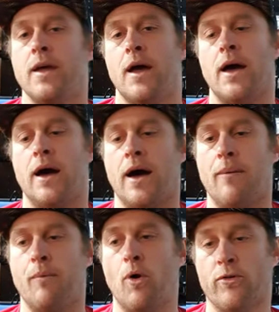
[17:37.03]

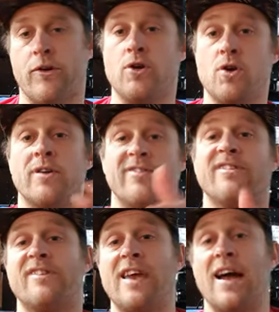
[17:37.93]
Also, you can
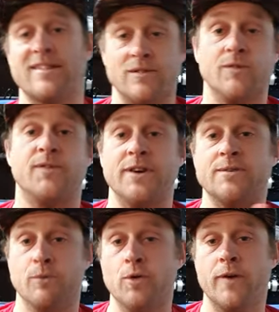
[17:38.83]
see actual
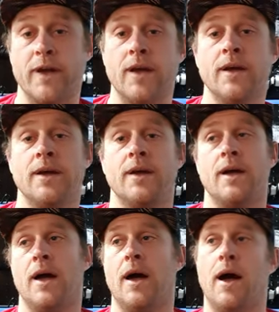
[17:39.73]
fish moving
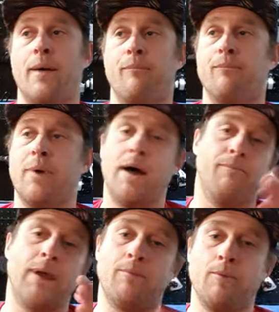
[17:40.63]

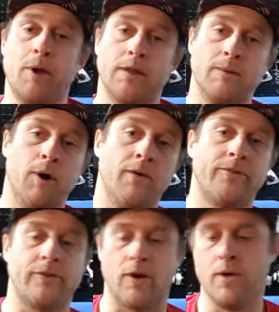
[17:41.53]
and maybe pick them off.
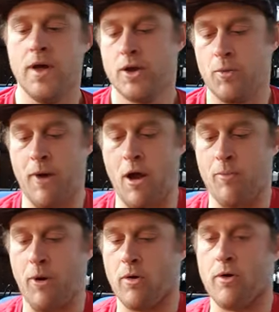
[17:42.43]
So good pair of
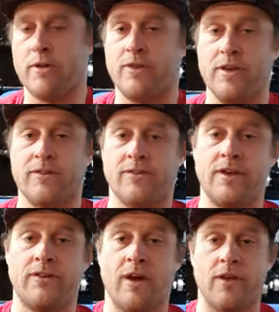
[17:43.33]
Polaroids. These
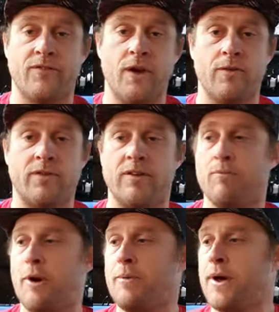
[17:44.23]
guys float. These are
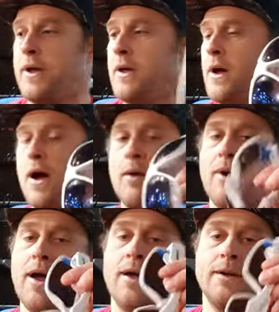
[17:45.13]
bomber
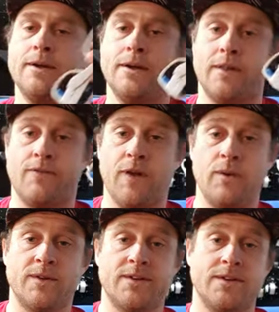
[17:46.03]
eyewear. They
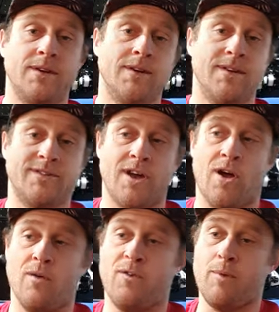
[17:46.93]
float.
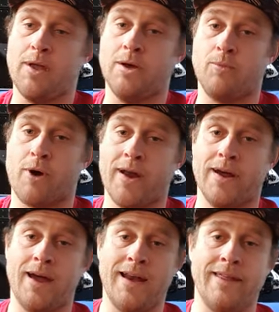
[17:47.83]
So for me, no
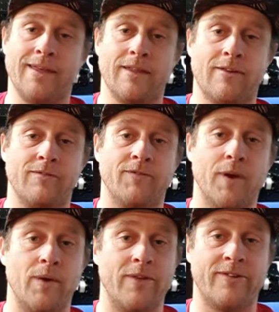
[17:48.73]
brainer. Anything that doesn't
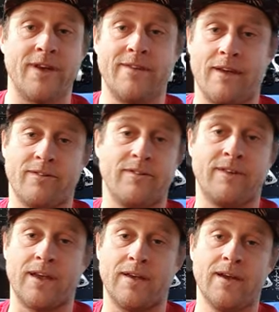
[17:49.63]
float in the sea tends to
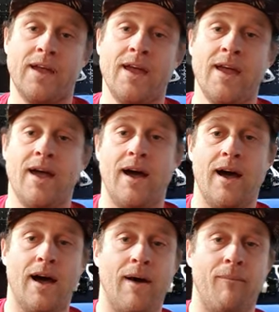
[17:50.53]
sink.
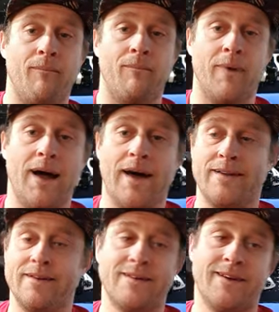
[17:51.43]

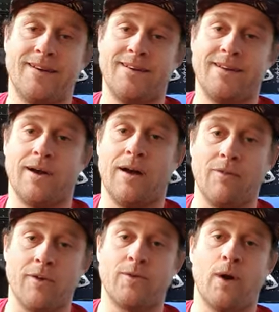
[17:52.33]
And you know, I've
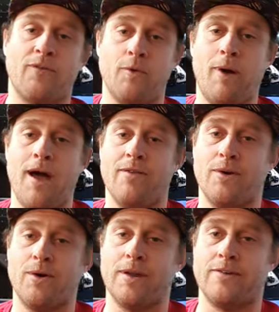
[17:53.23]
lost quite a few pair of
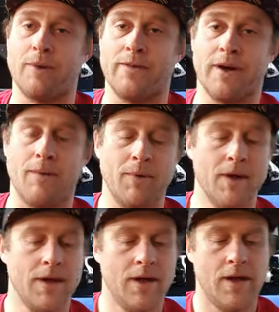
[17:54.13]
Oakleys in my time.
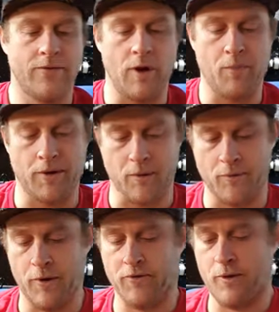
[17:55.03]
So I picked up a
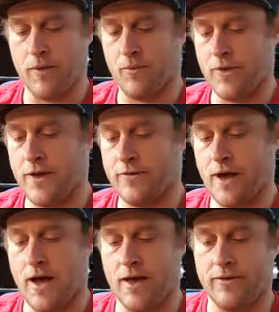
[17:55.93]
sponsor with these
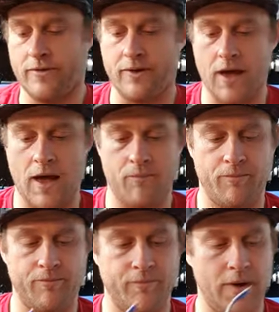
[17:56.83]
guys,
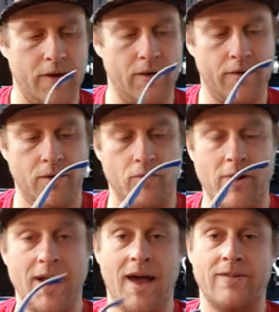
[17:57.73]
not
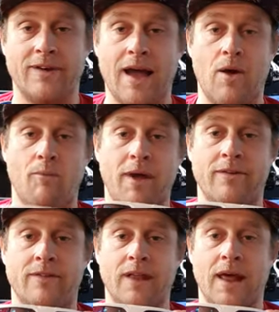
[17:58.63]
realizing how
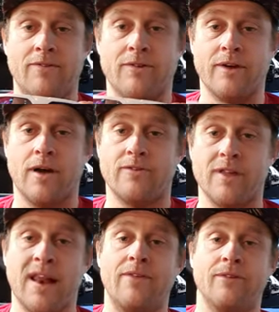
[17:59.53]
amazing the lenses are. So
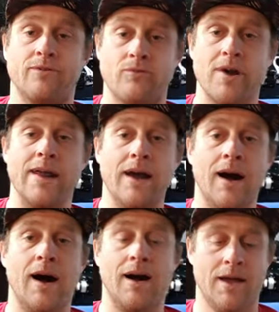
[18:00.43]
the lenses really
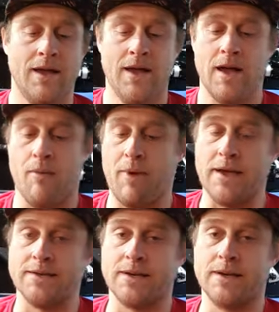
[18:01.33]
are
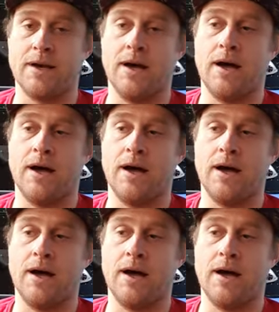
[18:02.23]
amazing.